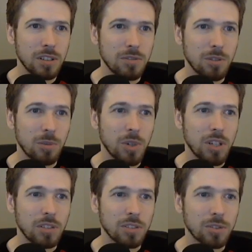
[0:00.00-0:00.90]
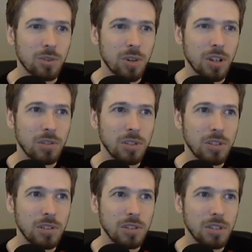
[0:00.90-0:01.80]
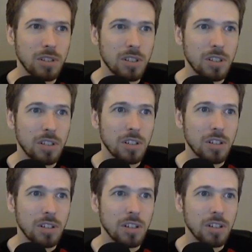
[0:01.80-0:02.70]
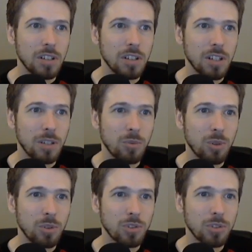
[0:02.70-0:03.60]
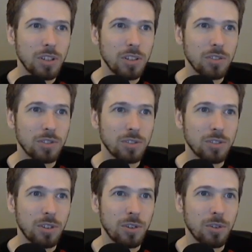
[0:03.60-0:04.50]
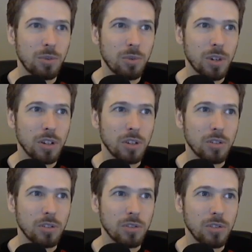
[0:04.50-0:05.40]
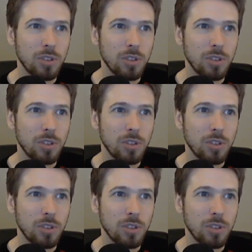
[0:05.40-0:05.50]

if I'm reading this correctly. And what it looks like is it's centered around the